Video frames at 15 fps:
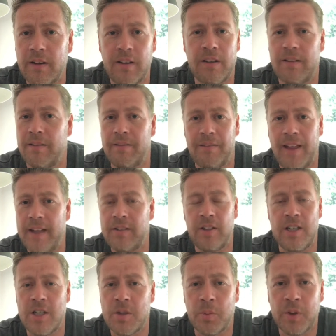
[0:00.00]
that their
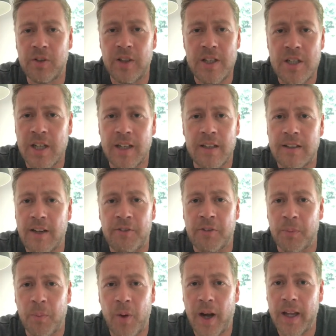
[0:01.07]
teacher would teach it in a
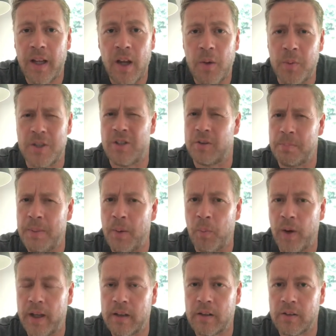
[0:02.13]
different way, which is a bit
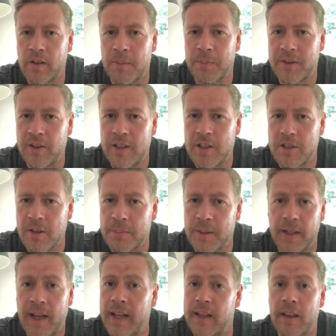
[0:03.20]
weird because I'm a teacher,
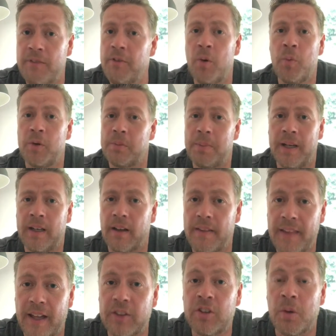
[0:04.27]
but hey, they've always been like
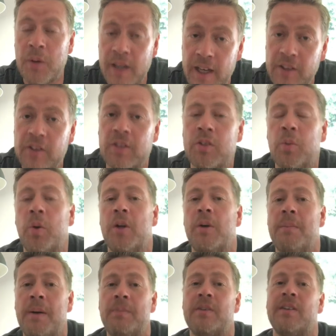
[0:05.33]
that. So listen to what your
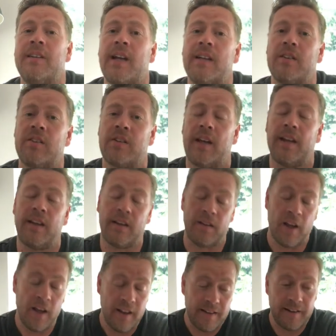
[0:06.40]
mums and dads say.
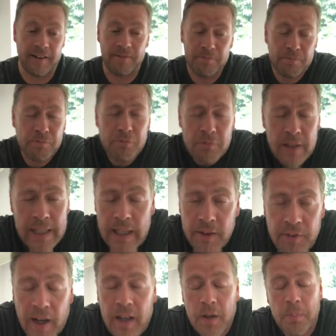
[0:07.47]
They're really
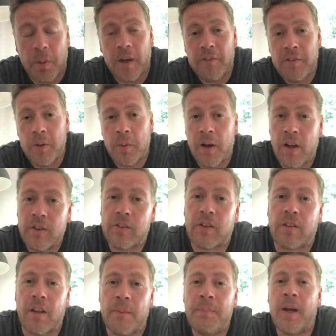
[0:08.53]
valuable if you ask
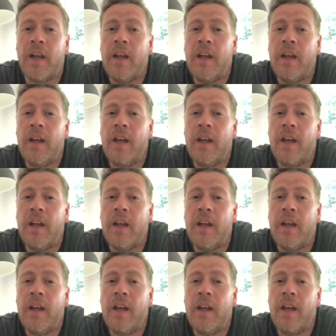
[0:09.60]
them.